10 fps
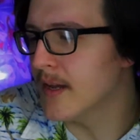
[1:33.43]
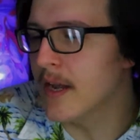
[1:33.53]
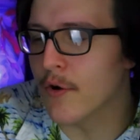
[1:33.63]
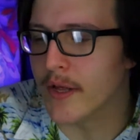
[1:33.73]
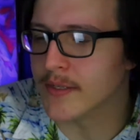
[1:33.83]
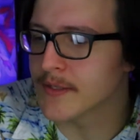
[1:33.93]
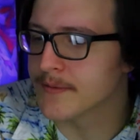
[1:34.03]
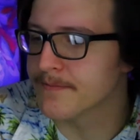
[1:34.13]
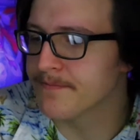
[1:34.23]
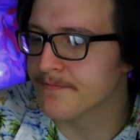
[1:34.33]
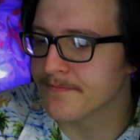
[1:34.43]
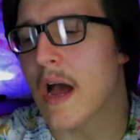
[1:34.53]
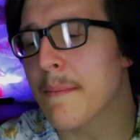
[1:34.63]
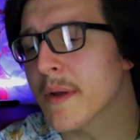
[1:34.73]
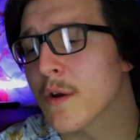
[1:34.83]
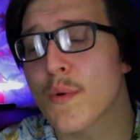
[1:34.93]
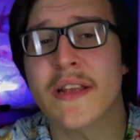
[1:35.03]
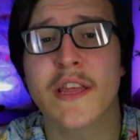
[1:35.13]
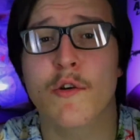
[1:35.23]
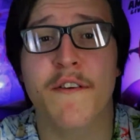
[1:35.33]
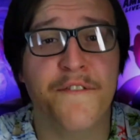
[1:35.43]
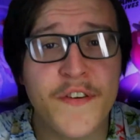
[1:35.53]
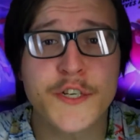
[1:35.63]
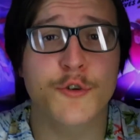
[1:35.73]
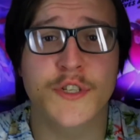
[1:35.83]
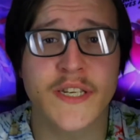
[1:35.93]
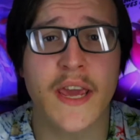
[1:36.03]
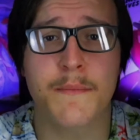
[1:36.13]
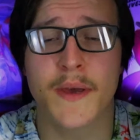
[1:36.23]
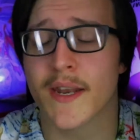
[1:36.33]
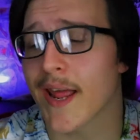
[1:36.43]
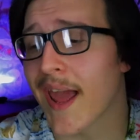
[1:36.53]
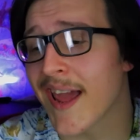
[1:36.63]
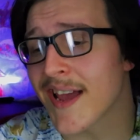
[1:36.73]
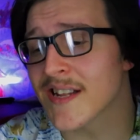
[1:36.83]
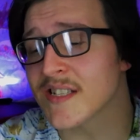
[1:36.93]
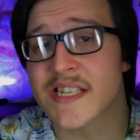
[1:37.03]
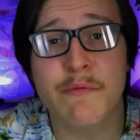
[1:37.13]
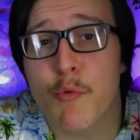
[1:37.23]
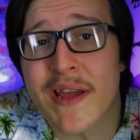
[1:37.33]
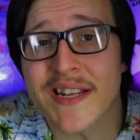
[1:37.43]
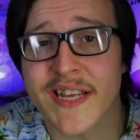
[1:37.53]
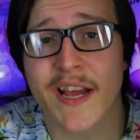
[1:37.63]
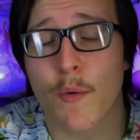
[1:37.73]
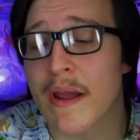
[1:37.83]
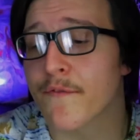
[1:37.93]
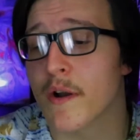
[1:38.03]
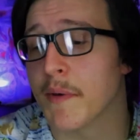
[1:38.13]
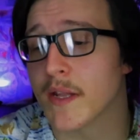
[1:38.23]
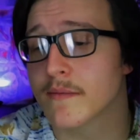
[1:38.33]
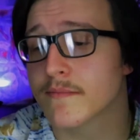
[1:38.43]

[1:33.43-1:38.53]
Here it is. I'm gonna read their official statement and see what we can take away from it.